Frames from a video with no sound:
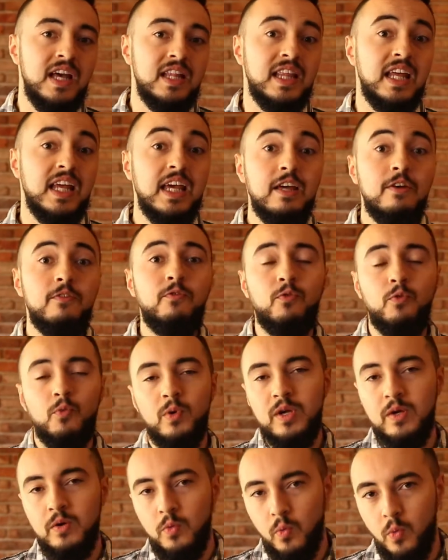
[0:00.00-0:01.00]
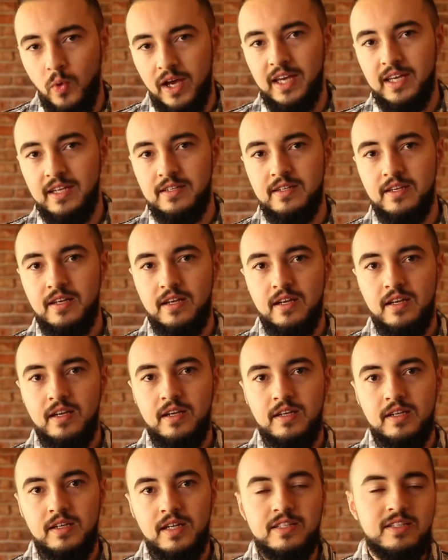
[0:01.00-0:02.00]
that if we wait,
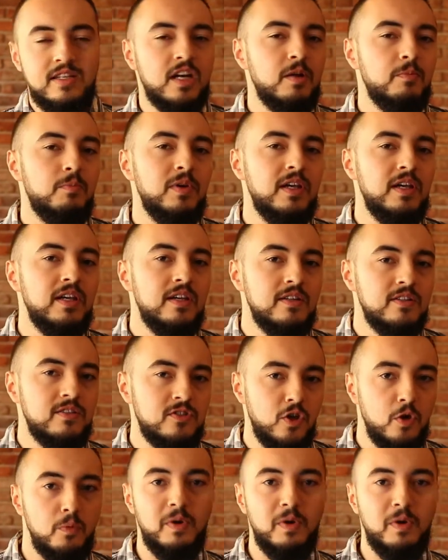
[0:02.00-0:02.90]
it's going to be so